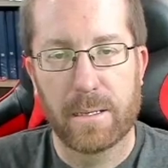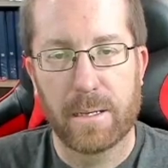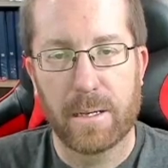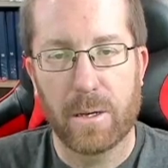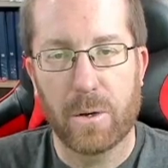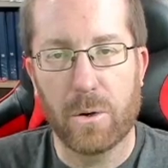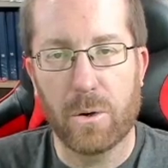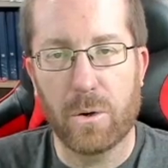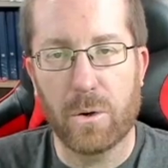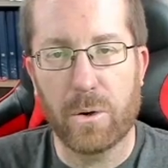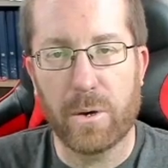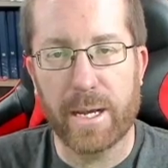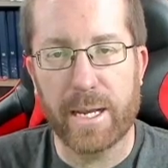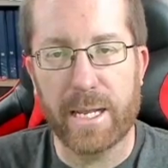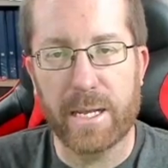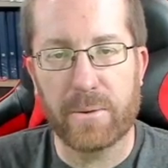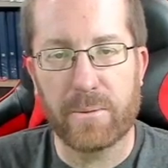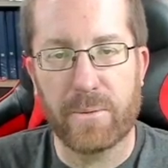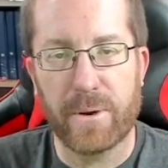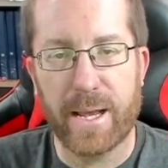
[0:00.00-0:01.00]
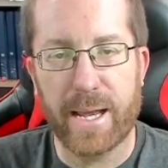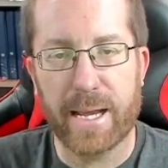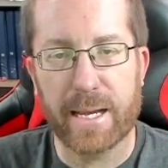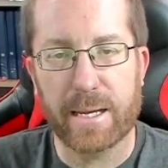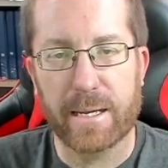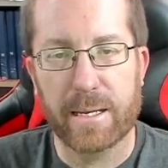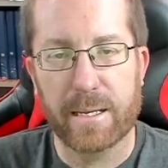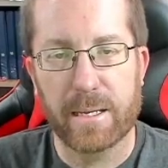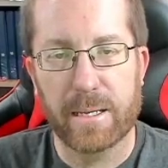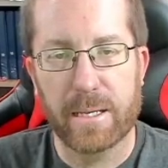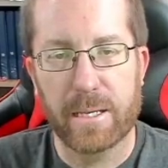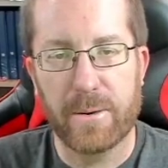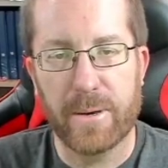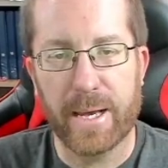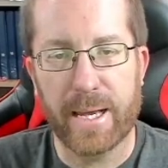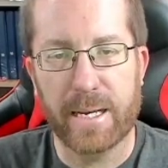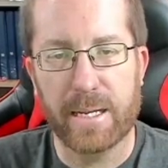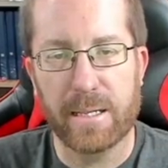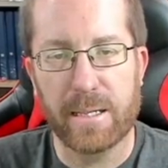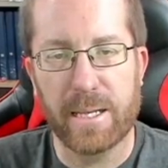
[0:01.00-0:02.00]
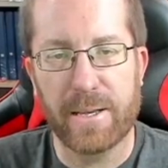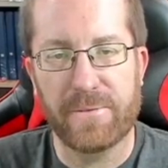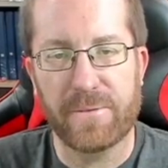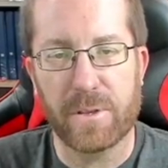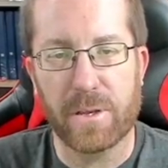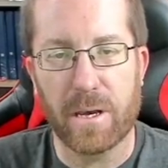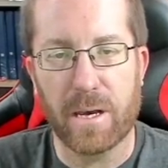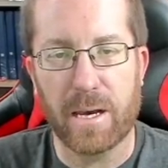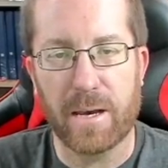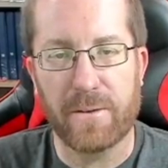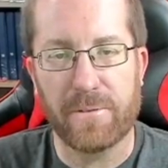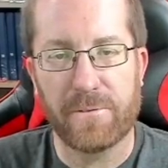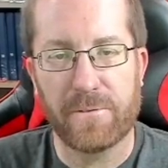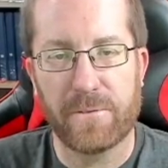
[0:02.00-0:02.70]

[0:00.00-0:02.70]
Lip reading: Oh, I didn't wreck. You had to lift off.